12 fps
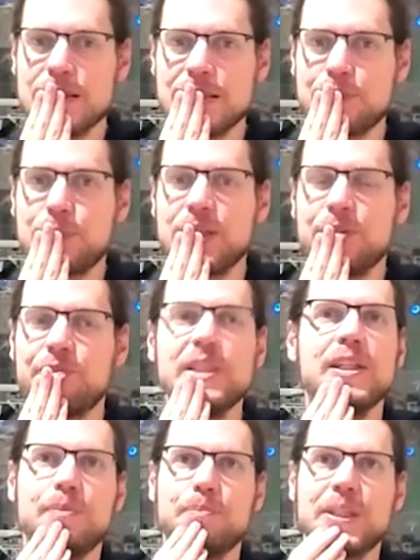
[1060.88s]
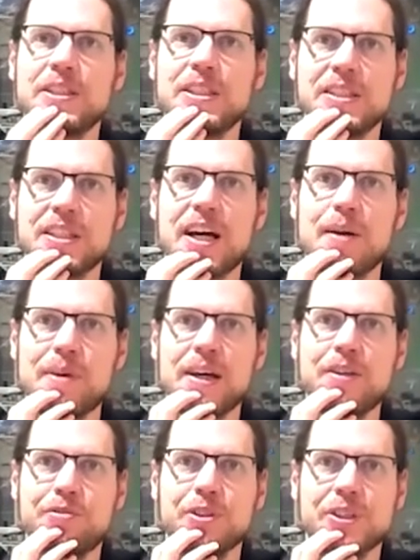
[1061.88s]
it's been a really busy time
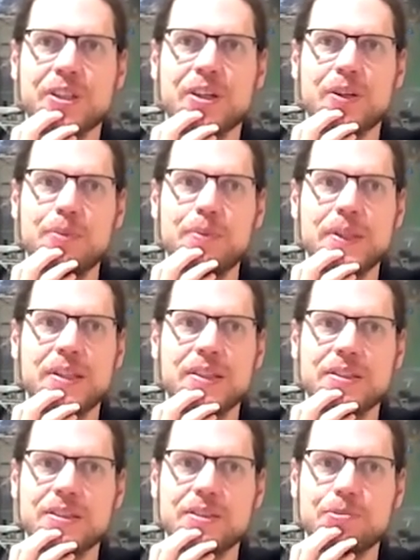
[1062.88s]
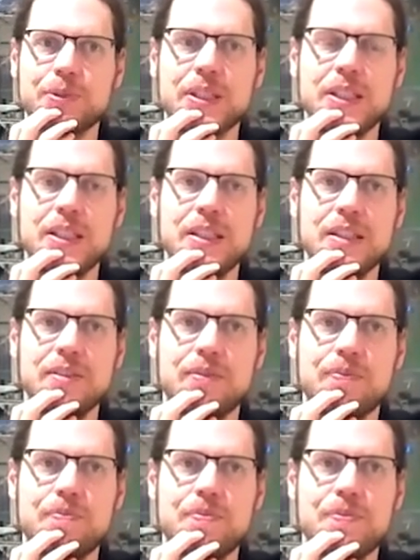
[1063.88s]
at Vertigo because we
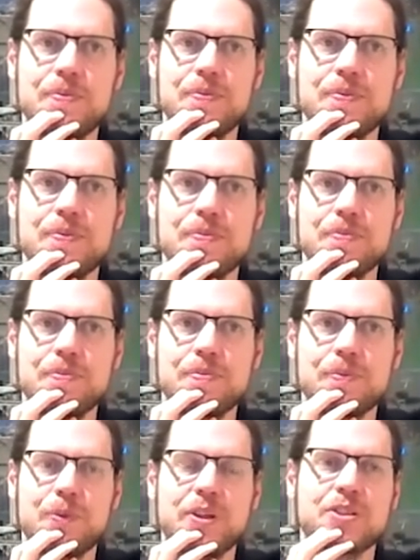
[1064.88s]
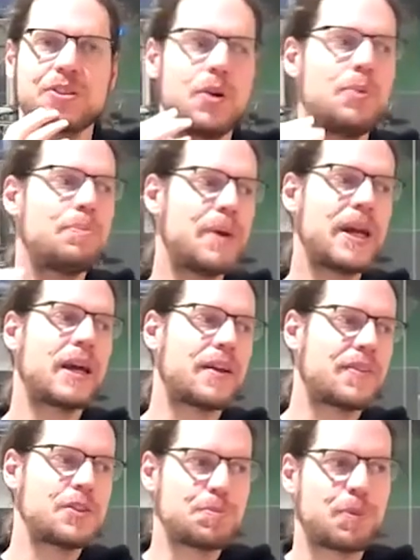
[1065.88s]
we're so big
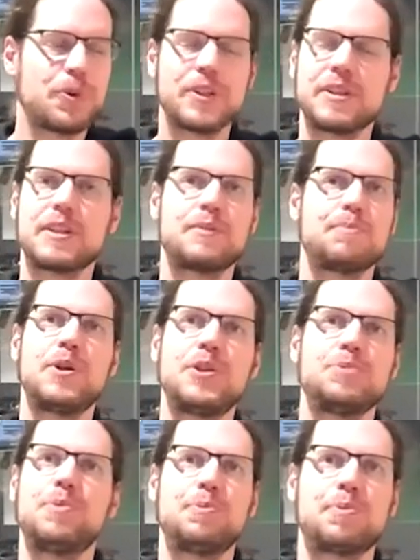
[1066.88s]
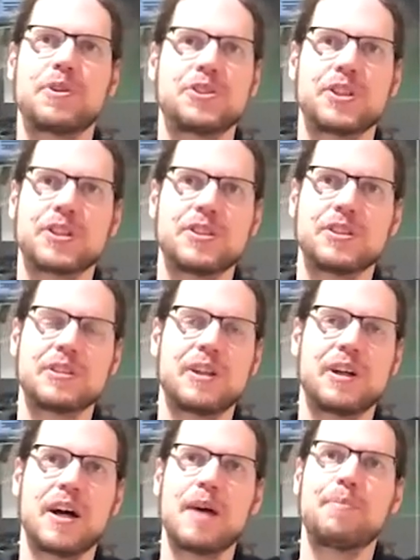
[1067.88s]
at this point that multiple projects is,
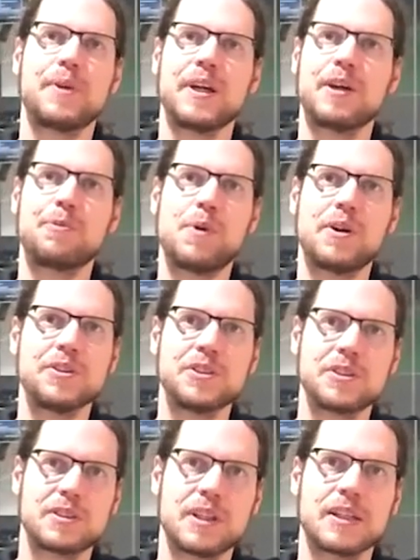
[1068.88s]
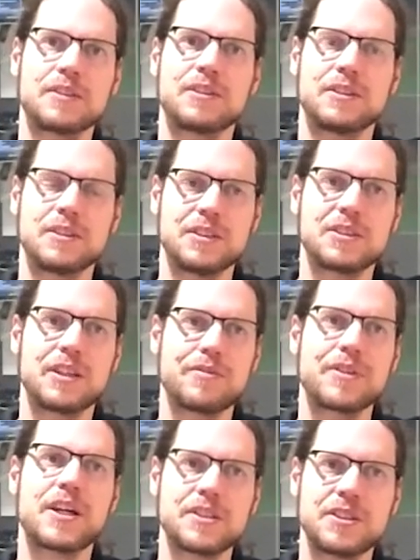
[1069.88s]
are happening at once. Like the
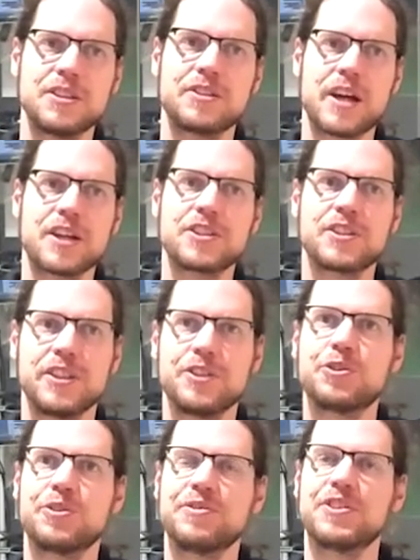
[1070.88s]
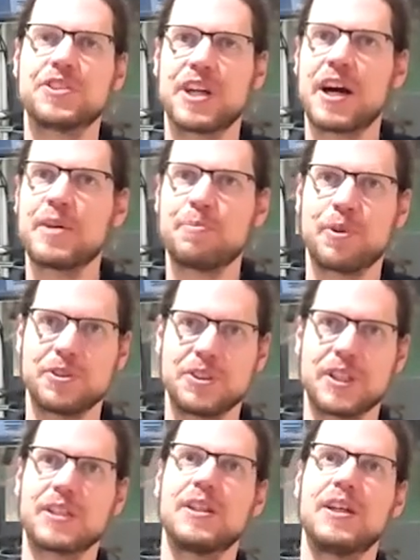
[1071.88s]
Seventh Guest is actually sort of the side
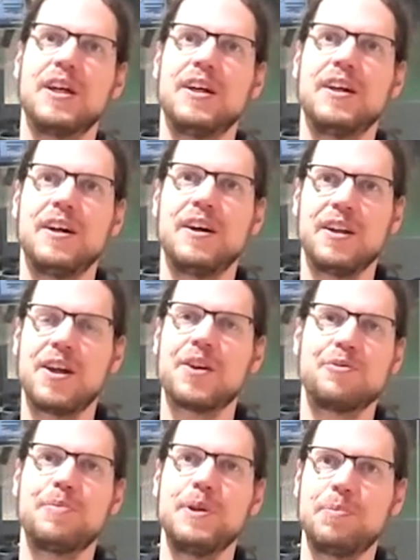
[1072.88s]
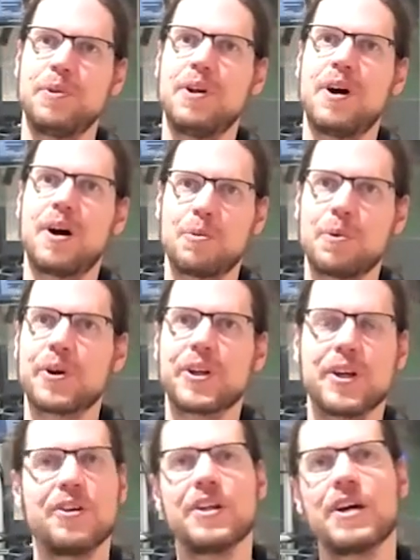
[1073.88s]
project. A lot of people are
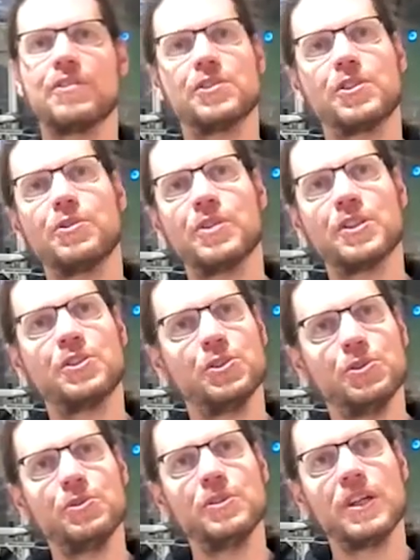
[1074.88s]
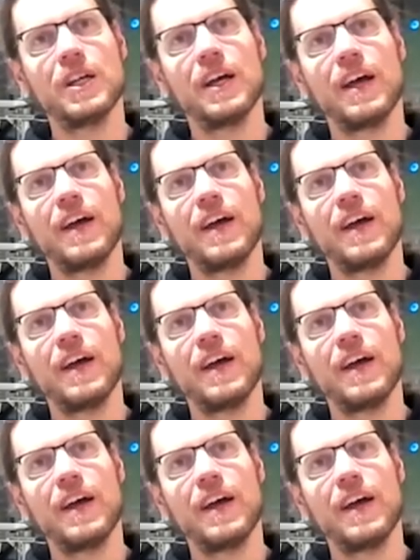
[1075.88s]
working on Arizona too,